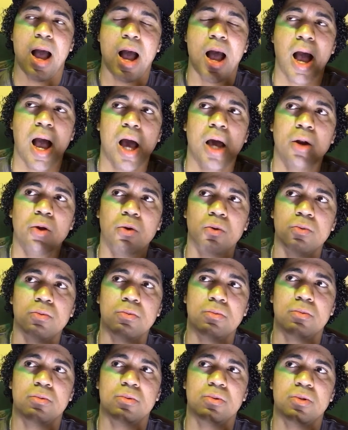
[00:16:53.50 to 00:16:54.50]
I don't
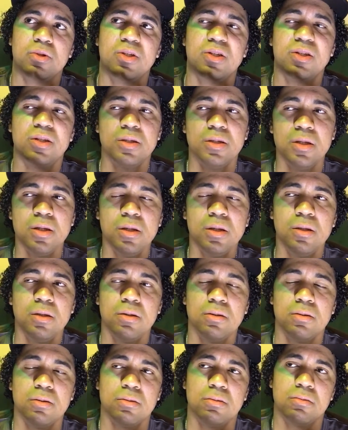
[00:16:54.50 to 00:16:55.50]
see
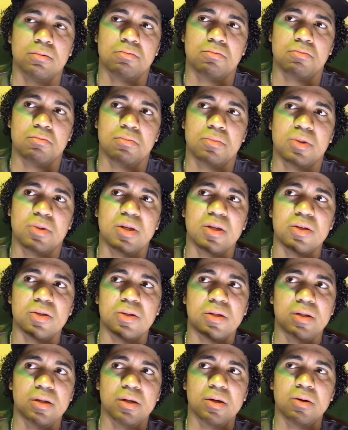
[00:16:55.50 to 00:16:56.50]
this
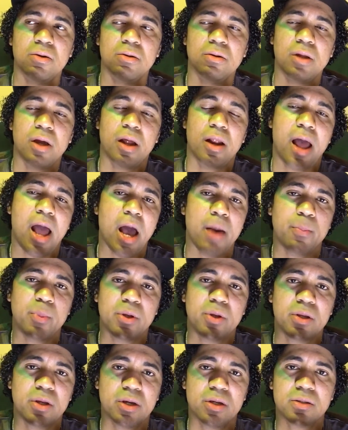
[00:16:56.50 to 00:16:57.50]
deal that
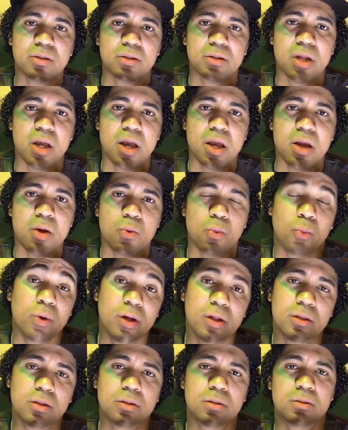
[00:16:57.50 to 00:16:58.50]
happened yesterday
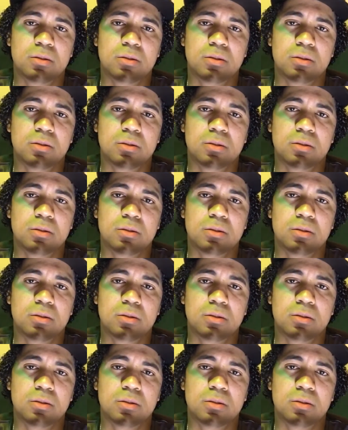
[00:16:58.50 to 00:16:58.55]
with